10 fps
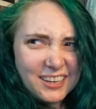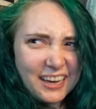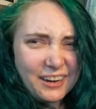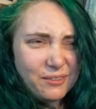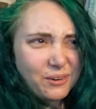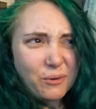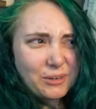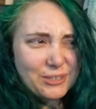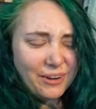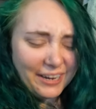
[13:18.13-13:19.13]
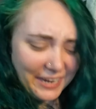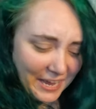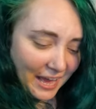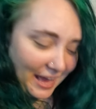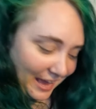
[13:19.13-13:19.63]
I don't know which one.
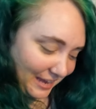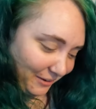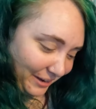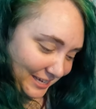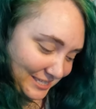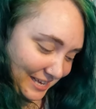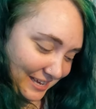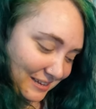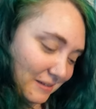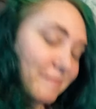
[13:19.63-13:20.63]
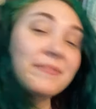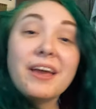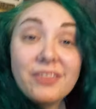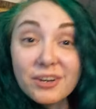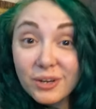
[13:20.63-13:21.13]
Anyways,
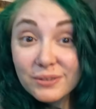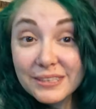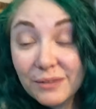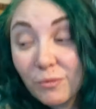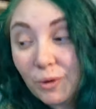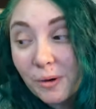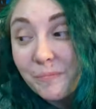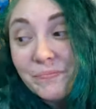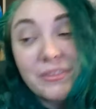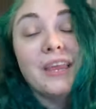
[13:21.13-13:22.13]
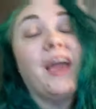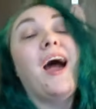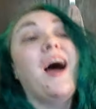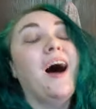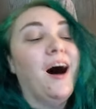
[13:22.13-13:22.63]
they're cozy and warm
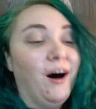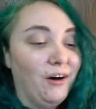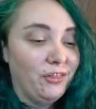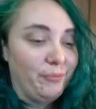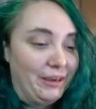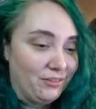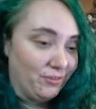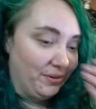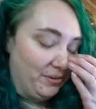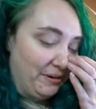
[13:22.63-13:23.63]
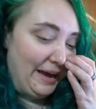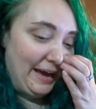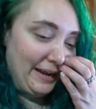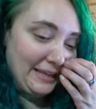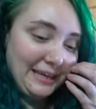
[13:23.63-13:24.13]
all the way through,
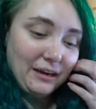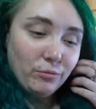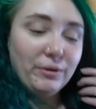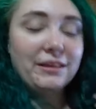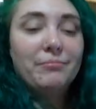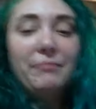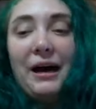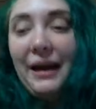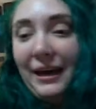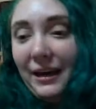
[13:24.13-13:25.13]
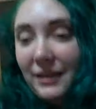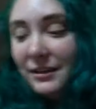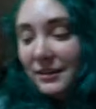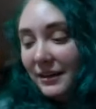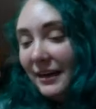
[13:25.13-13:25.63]
and I think with my,
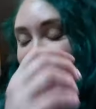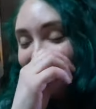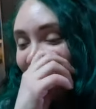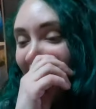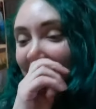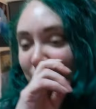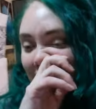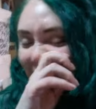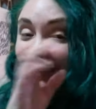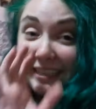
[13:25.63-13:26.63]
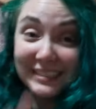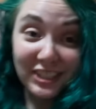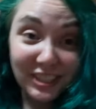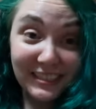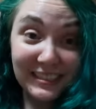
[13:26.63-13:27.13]
it's really interesting because the
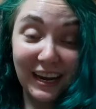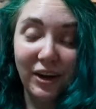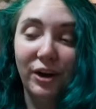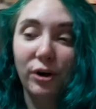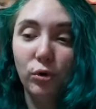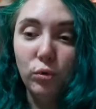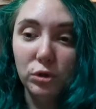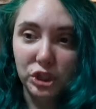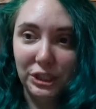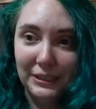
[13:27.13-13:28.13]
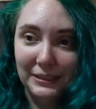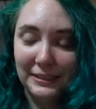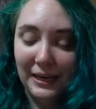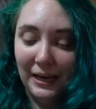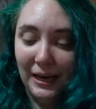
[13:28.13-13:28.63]
sheets that I got are cool
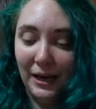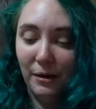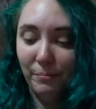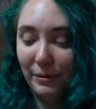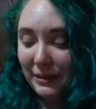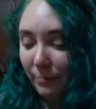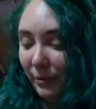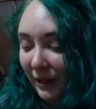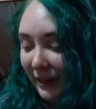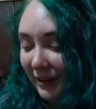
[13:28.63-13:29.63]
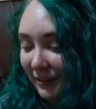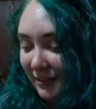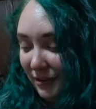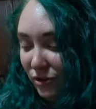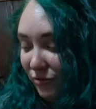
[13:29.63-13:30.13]
sheets, but
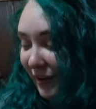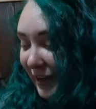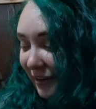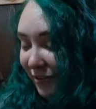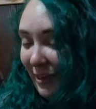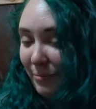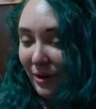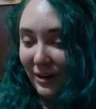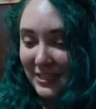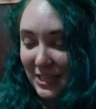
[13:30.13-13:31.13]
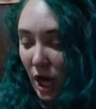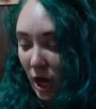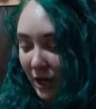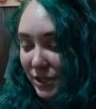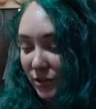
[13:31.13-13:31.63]
the duvet cover that I put on is the
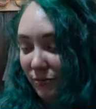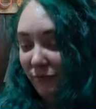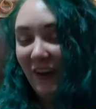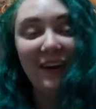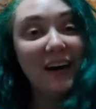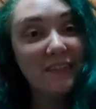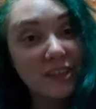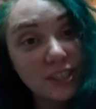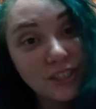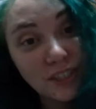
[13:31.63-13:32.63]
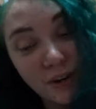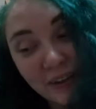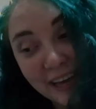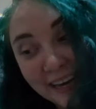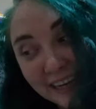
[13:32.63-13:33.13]
hot duvet cover, so
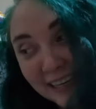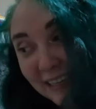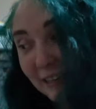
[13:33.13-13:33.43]
like,